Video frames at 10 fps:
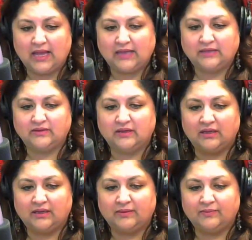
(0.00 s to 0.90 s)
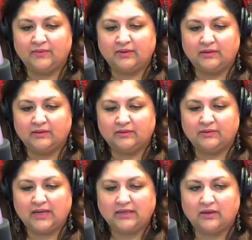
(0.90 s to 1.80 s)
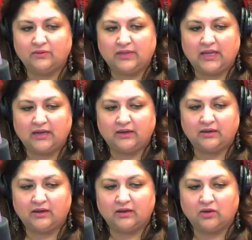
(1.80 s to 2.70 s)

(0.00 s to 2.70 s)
that um, uh, right now their uh,